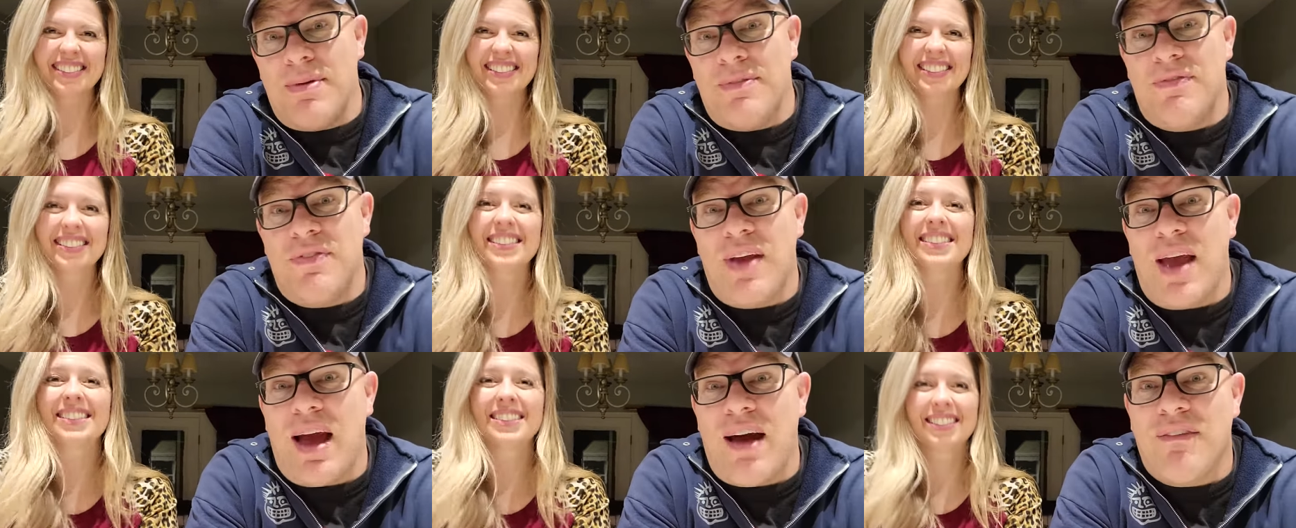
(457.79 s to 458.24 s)

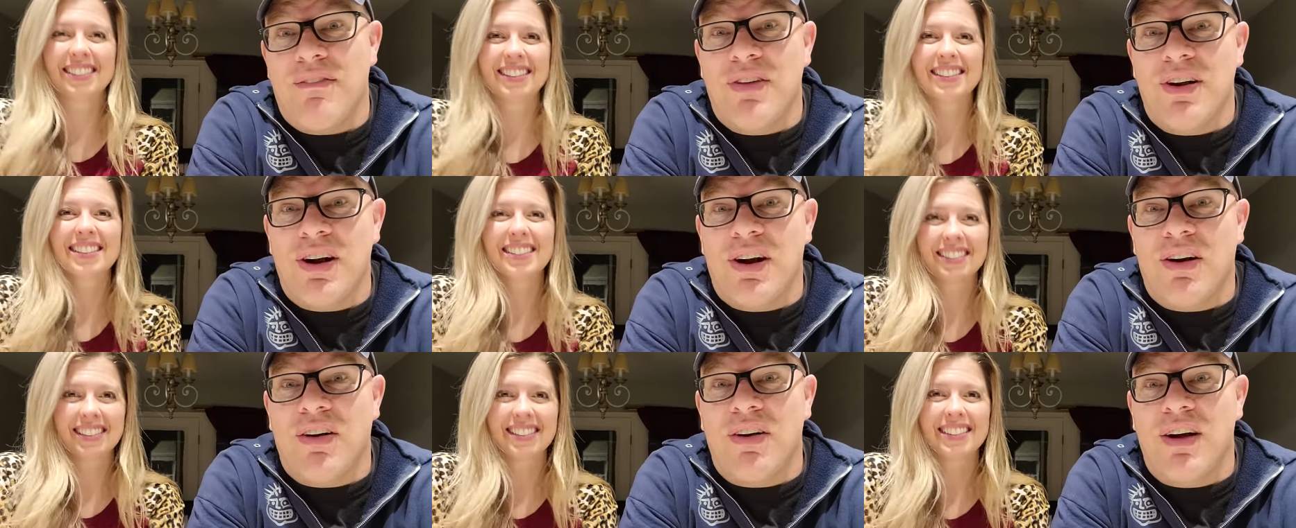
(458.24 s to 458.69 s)
Speaker 1: if you
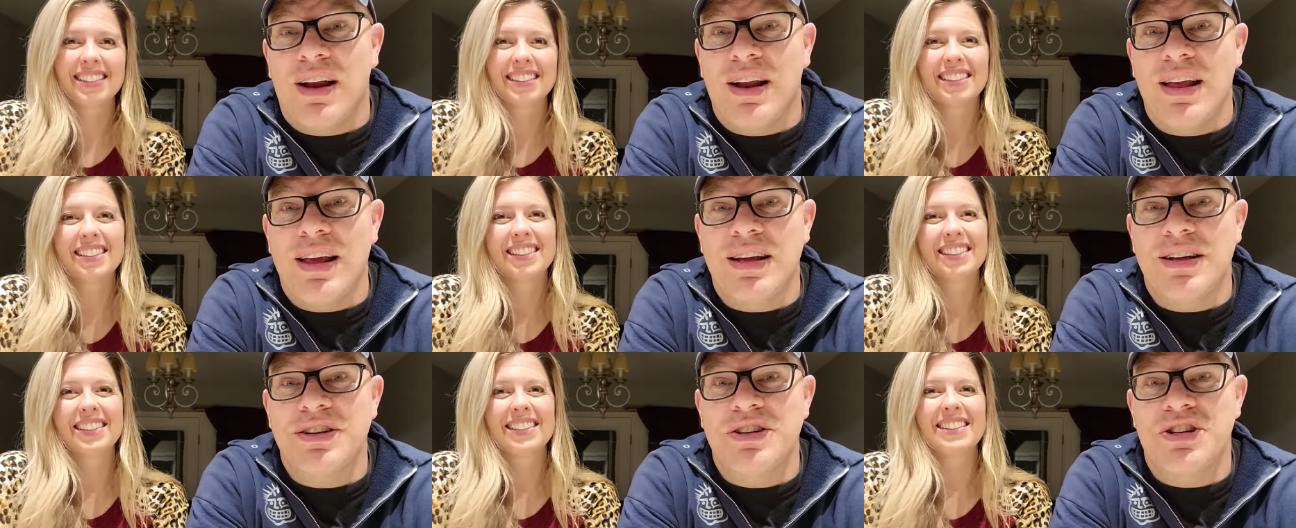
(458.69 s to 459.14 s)
haven't
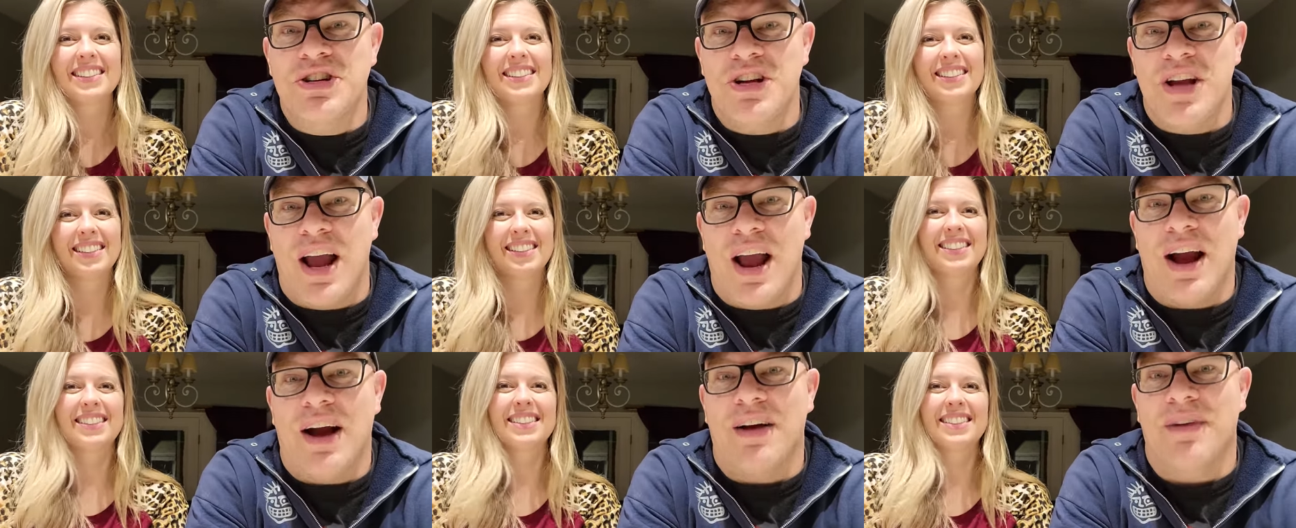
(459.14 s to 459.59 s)
already, and
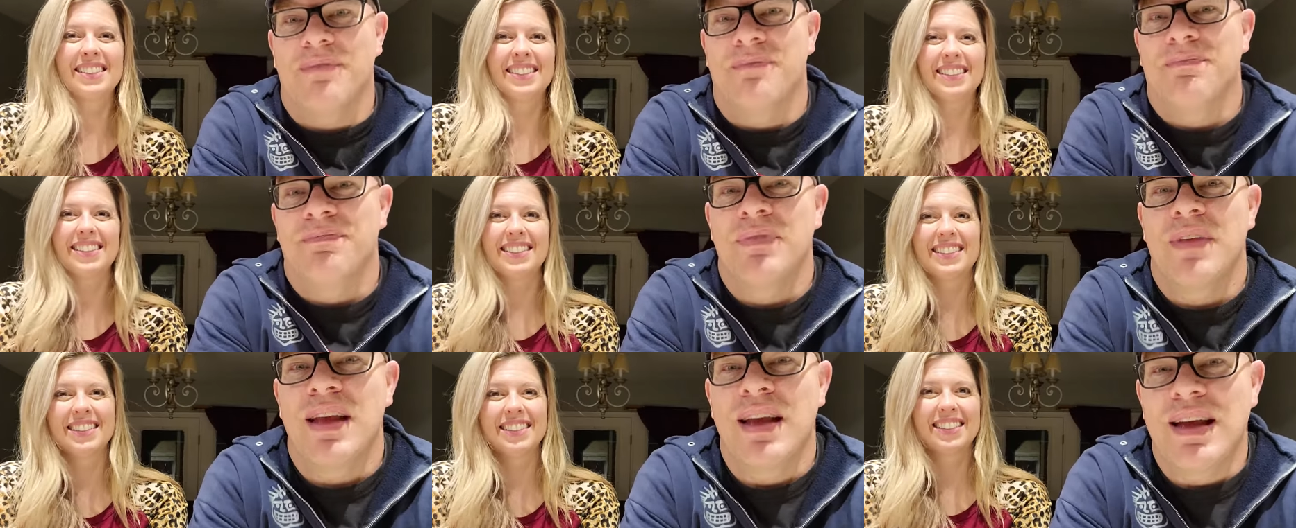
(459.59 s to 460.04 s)
share.
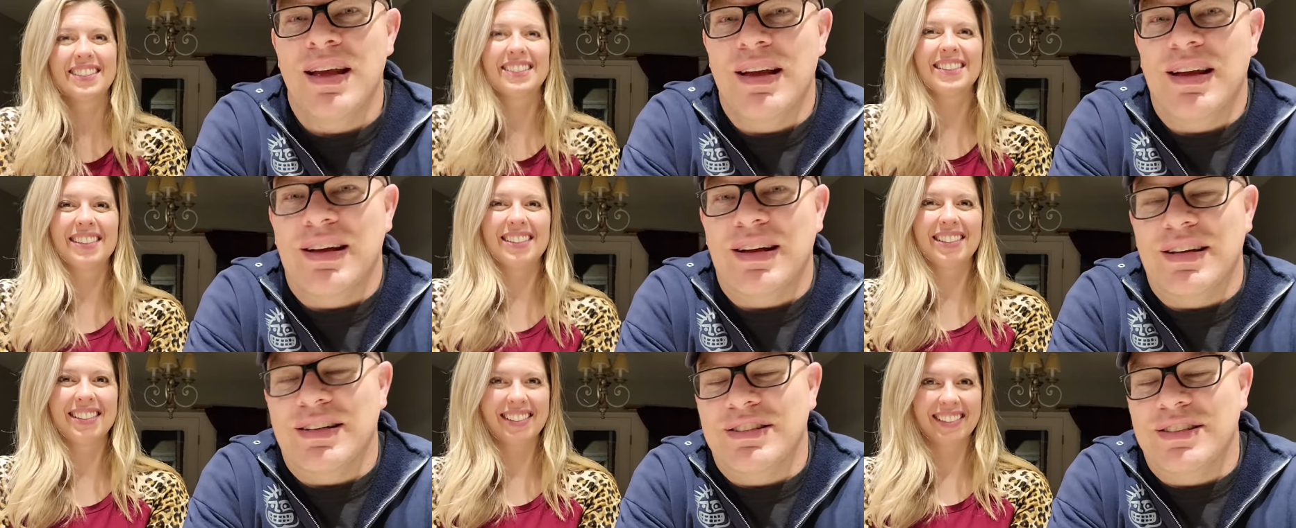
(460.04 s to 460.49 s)

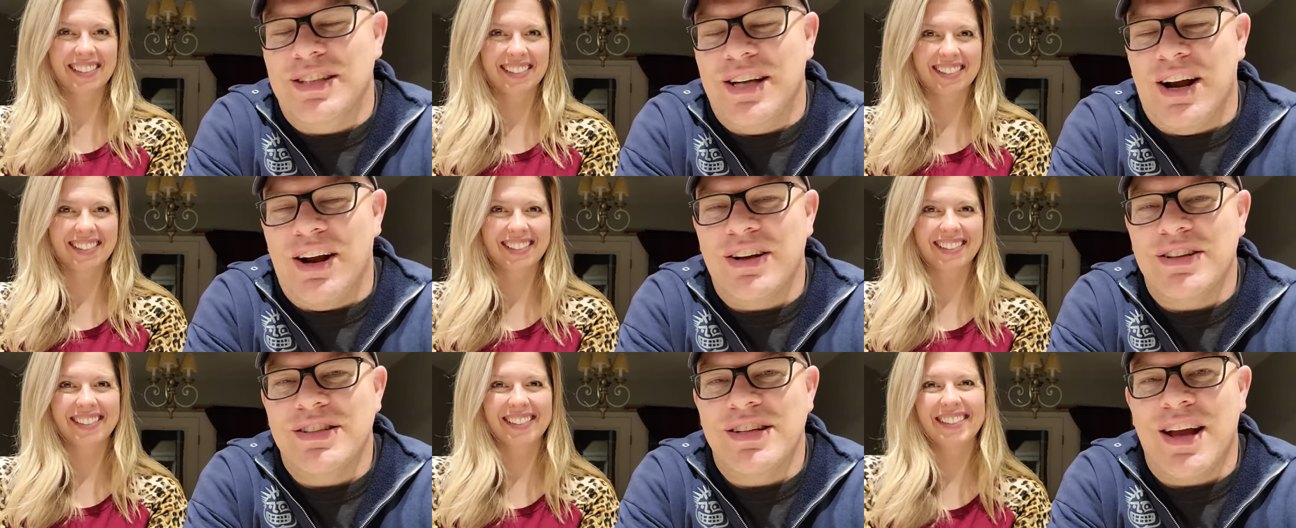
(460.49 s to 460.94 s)
Because
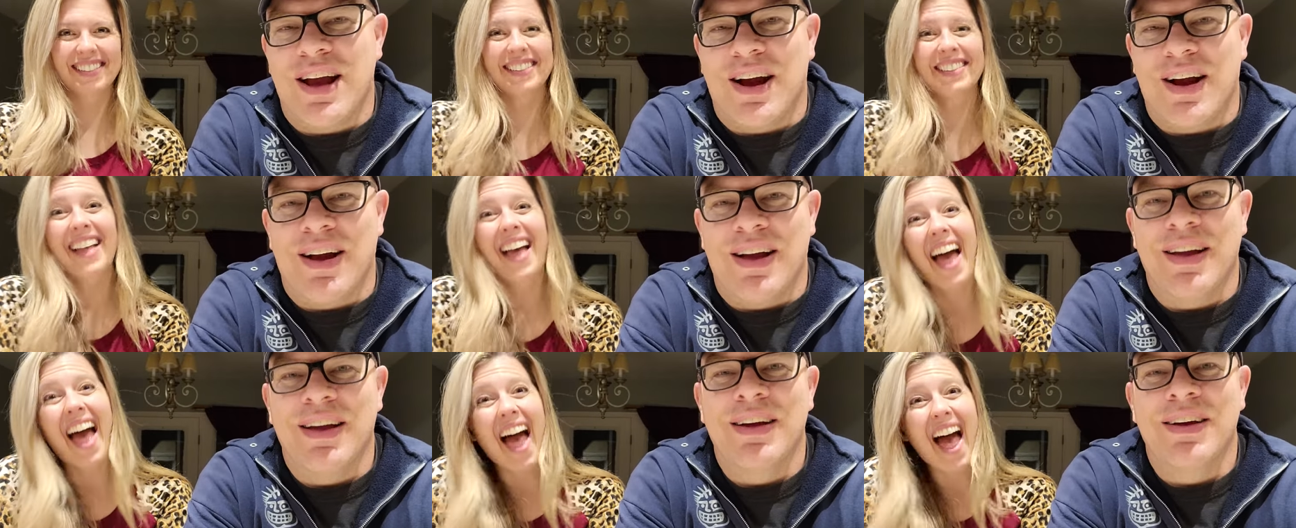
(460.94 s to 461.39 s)
sharing's
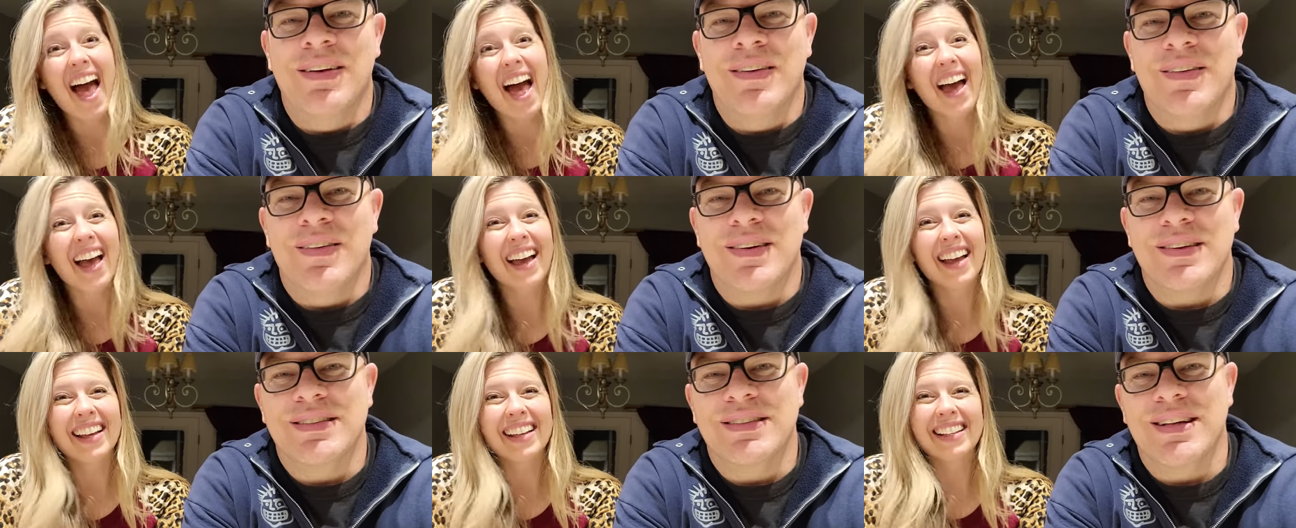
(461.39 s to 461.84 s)
caring.
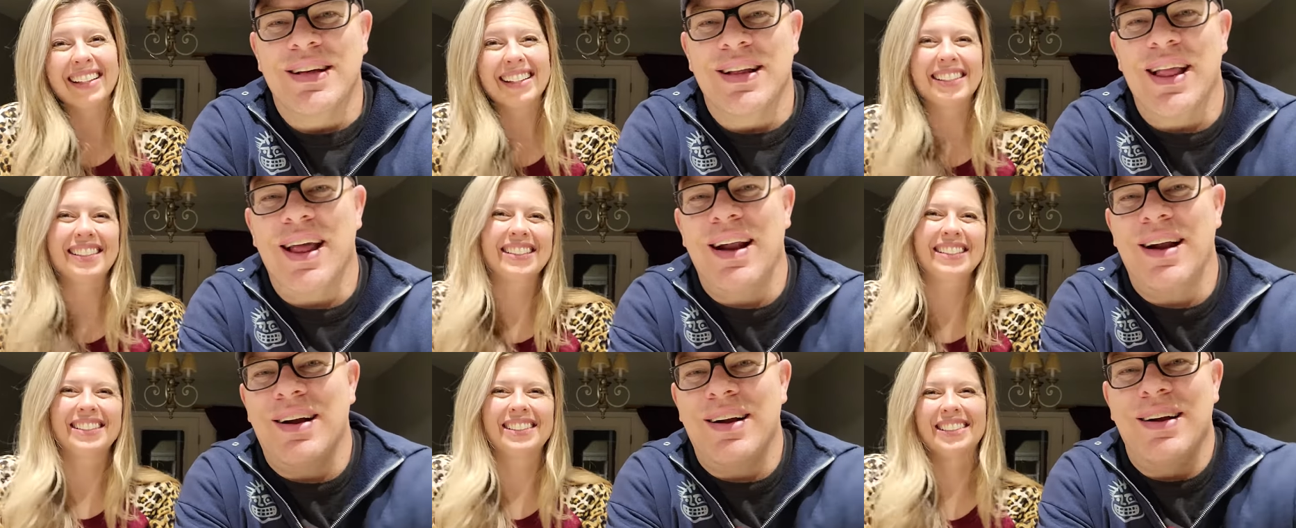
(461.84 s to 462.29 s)
We'll see
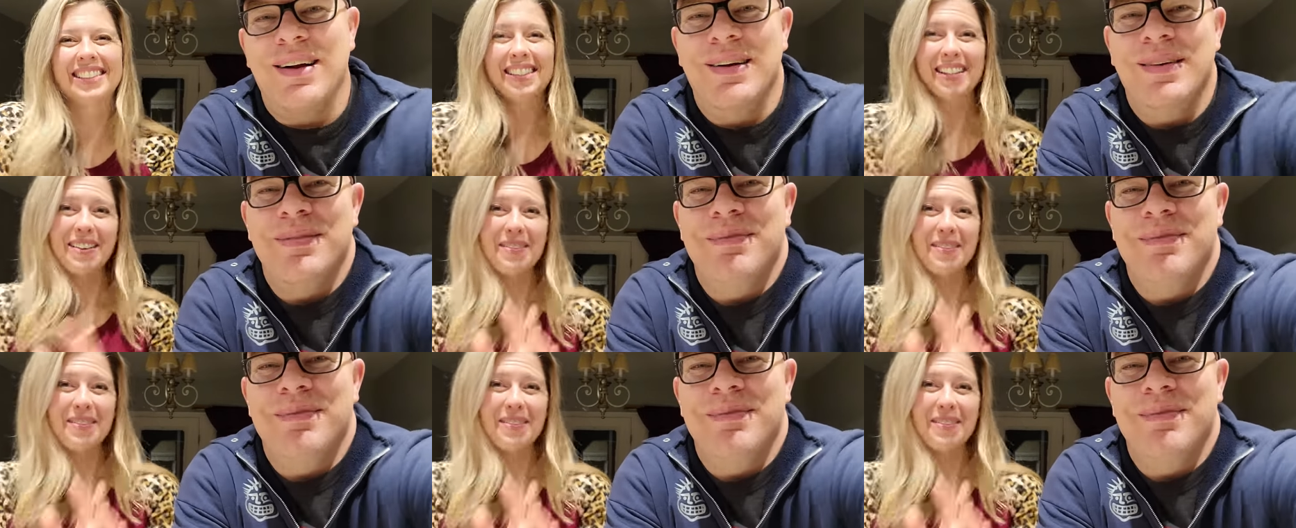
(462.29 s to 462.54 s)
you later.